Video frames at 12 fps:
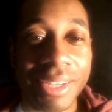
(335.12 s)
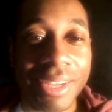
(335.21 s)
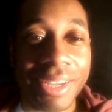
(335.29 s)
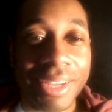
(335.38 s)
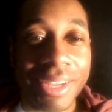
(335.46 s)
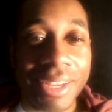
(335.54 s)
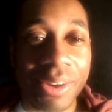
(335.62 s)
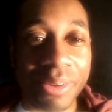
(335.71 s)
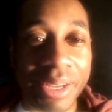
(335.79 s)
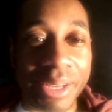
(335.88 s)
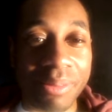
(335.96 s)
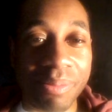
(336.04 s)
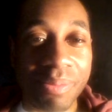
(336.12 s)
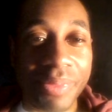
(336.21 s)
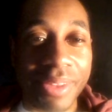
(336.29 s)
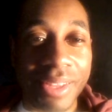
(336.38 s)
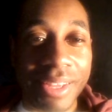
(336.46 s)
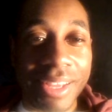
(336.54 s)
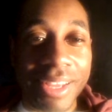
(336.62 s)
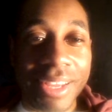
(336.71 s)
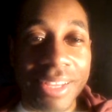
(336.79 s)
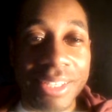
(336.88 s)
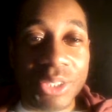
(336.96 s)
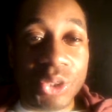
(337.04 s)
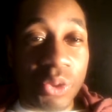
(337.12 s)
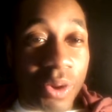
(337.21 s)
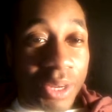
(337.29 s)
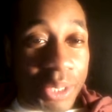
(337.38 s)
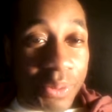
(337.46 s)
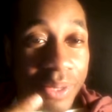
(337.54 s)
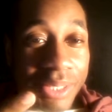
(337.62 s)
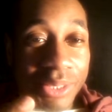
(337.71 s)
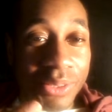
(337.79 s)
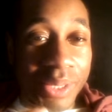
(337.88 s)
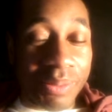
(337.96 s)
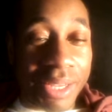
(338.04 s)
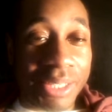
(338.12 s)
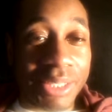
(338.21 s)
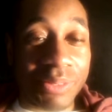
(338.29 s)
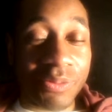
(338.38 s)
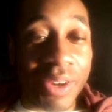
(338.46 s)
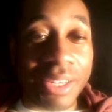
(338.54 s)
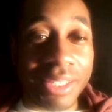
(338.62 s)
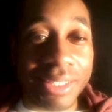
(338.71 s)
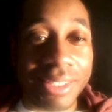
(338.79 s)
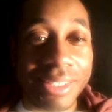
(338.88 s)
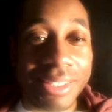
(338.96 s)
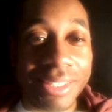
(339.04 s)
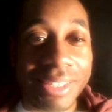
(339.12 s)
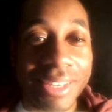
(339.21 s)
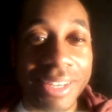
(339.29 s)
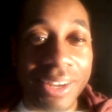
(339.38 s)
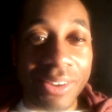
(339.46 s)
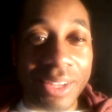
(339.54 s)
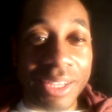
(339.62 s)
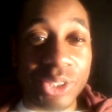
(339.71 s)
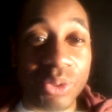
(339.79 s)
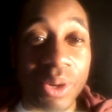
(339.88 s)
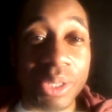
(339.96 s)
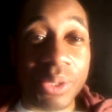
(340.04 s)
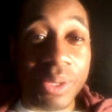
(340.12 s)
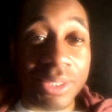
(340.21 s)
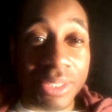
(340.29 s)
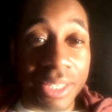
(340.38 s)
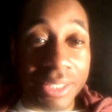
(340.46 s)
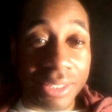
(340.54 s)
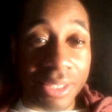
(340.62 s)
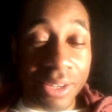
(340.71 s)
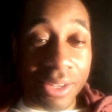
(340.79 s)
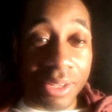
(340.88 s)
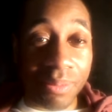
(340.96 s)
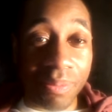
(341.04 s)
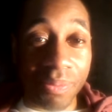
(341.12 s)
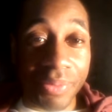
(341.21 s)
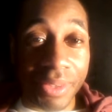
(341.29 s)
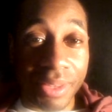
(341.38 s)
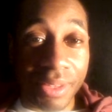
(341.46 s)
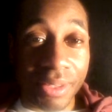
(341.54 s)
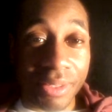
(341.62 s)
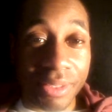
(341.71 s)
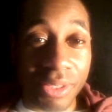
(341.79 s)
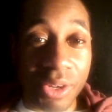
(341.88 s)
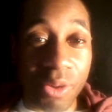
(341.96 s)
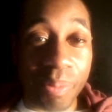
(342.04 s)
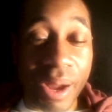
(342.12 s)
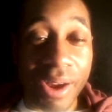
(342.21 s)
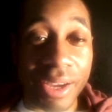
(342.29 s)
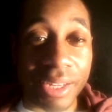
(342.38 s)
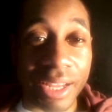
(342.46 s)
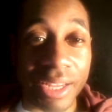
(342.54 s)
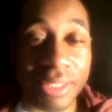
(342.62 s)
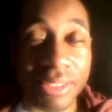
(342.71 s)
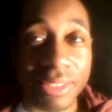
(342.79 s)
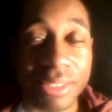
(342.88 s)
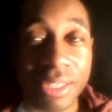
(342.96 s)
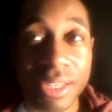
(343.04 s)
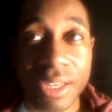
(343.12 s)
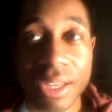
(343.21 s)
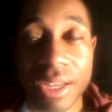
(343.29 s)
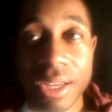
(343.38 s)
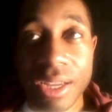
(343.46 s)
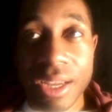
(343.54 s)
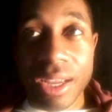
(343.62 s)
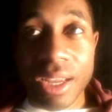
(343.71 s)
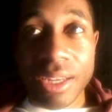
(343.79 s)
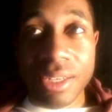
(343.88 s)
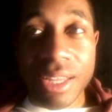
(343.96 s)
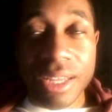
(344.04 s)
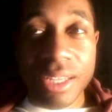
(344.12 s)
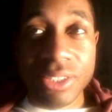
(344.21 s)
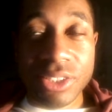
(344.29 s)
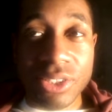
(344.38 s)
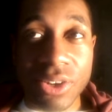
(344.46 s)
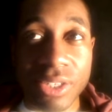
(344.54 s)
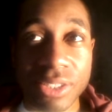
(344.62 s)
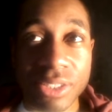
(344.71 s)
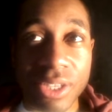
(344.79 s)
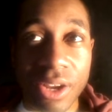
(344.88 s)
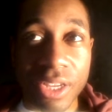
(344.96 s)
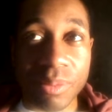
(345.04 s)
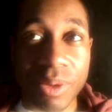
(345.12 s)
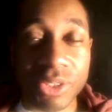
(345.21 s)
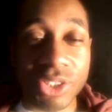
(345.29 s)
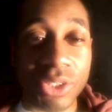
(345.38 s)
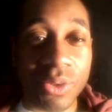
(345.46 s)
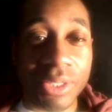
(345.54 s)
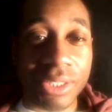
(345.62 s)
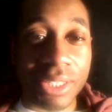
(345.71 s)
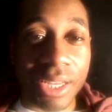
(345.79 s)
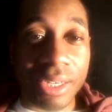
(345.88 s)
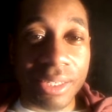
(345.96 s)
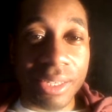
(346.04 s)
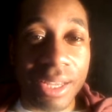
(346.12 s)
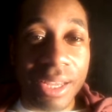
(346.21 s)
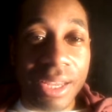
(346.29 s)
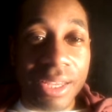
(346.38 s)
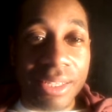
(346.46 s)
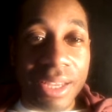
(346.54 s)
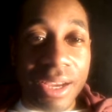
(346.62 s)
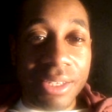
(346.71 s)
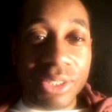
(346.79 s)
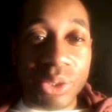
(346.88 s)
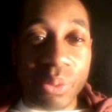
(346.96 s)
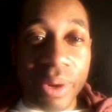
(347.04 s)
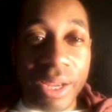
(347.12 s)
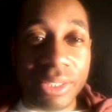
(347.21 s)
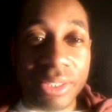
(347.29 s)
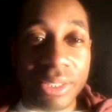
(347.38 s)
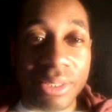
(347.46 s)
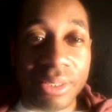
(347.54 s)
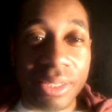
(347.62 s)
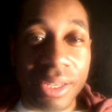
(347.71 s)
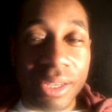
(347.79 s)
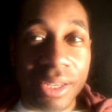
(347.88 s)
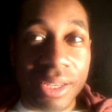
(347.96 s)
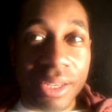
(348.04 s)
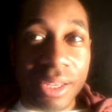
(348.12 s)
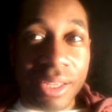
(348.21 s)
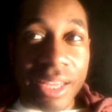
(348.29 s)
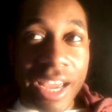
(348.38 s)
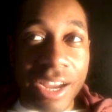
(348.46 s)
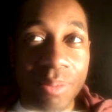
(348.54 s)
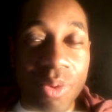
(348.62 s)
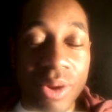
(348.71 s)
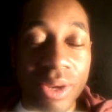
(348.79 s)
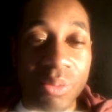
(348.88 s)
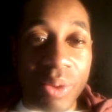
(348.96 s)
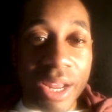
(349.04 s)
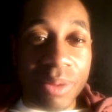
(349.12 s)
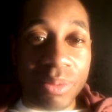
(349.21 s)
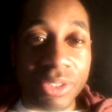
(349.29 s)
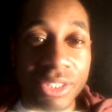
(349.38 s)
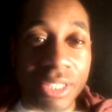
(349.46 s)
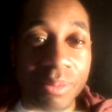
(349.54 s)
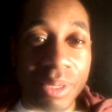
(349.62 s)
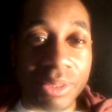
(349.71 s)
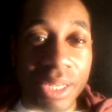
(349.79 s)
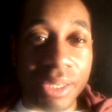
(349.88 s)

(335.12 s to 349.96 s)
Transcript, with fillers: Okay, drawing you into it. I'm like, this is funny. Okay, drawing you into his um, you know, podcast, and then he starts talking about Joe Exotic. Yeah, this crazy cowboy rainbows or something. I was like,